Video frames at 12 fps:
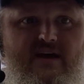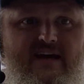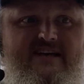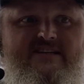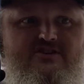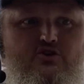
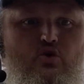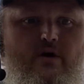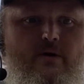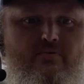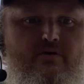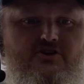is
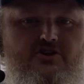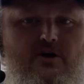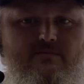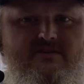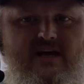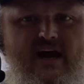doing
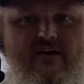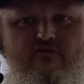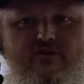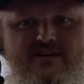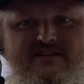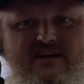push-ups
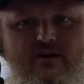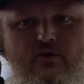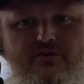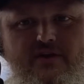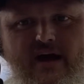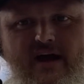every
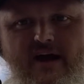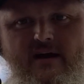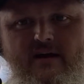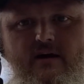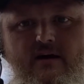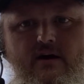single day